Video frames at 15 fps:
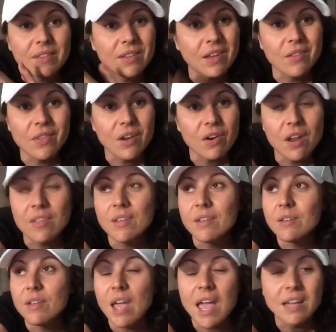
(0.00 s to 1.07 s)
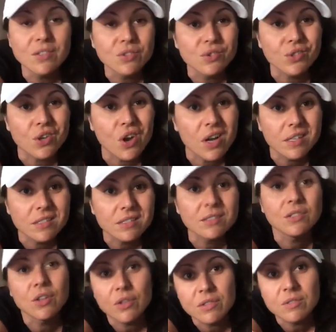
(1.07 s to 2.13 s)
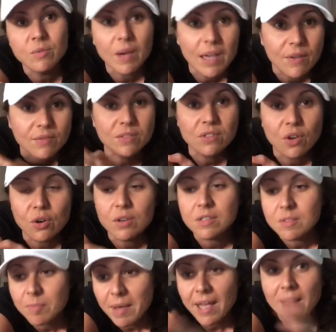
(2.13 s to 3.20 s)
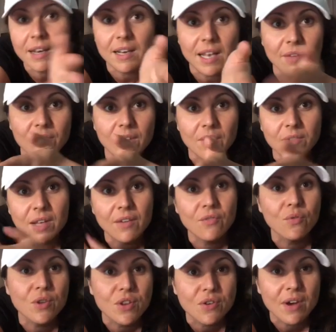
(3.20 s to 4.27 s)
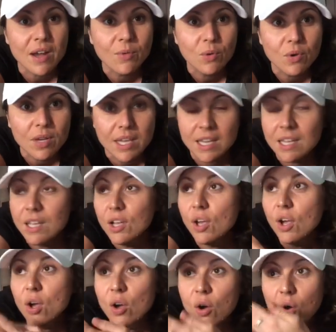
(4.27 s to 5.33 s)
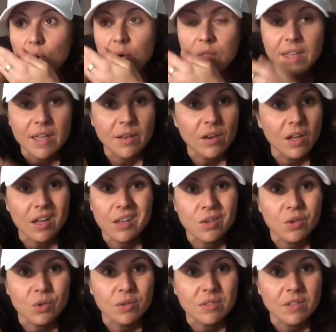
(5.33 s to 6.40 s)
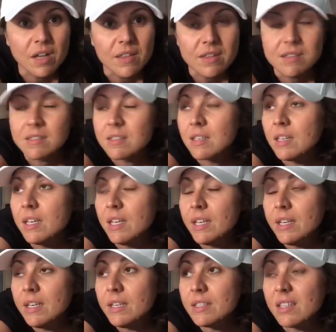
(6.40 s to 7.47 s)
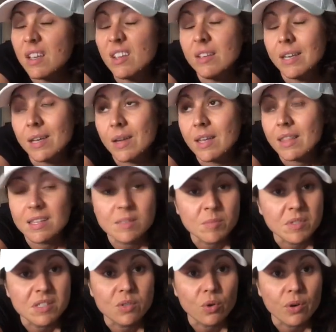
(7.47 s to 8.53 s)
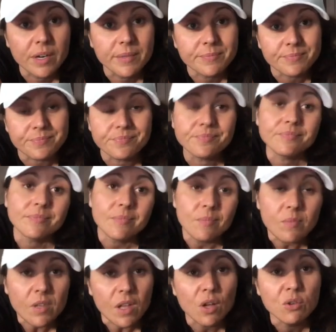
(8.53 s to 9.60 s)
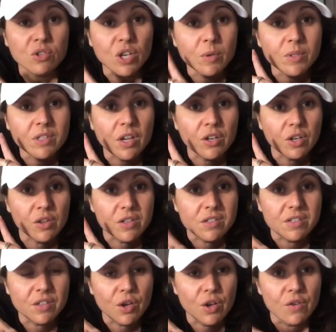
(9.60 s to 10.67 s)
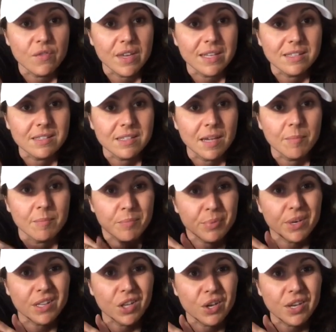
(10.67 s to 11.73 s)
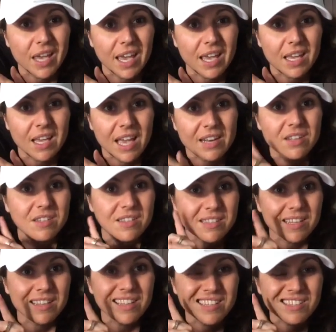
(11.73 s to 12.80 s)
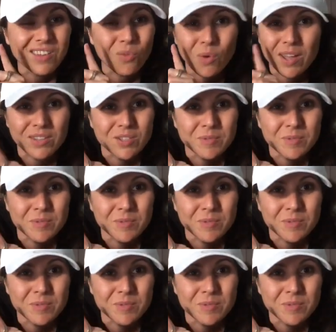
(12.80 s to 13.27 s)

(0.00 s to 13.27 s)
they're either extra nice, nods, waves, dogs, pat, love, love, love when you're out walking, or they're like cooked like this. So anyway, that's my story. I'll show you what's going on the stove. It's pretty low key, and as I said, there's way too